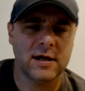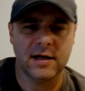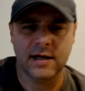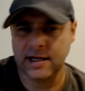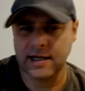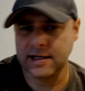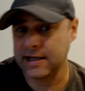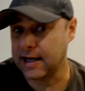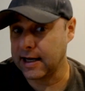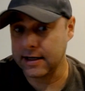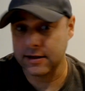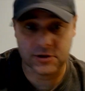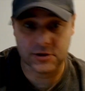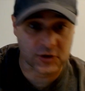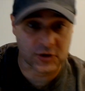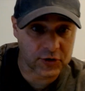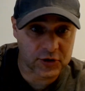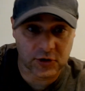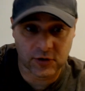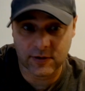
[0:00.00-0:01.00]
and you kind of
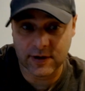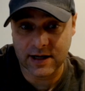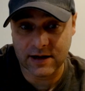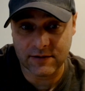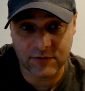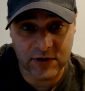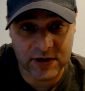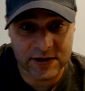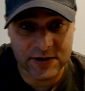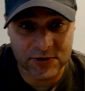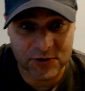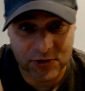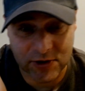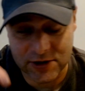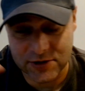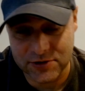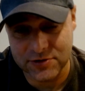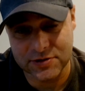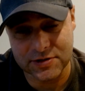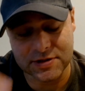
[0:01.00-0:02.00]
search around for hidden
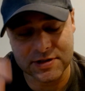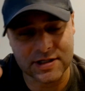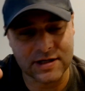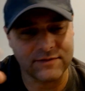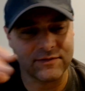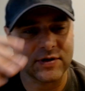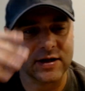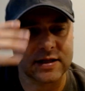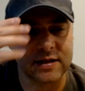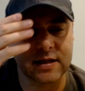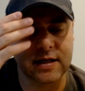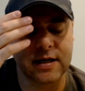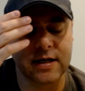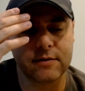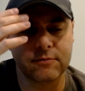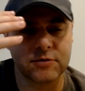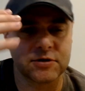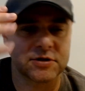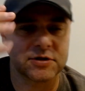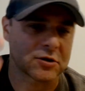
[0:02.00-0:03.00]
treasures and stuff like that,
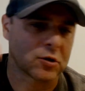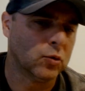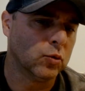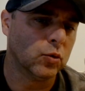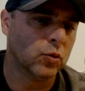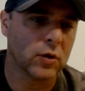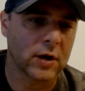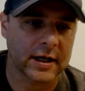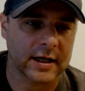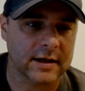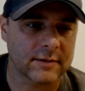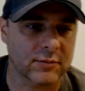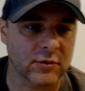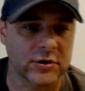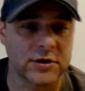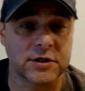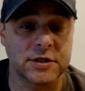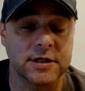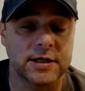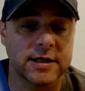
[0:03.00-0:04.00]
which is cool. I
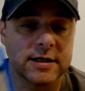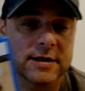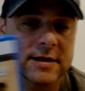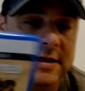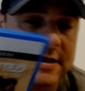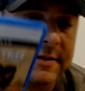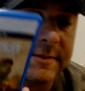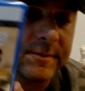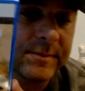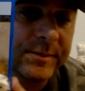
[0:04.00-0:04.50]
appreciate that.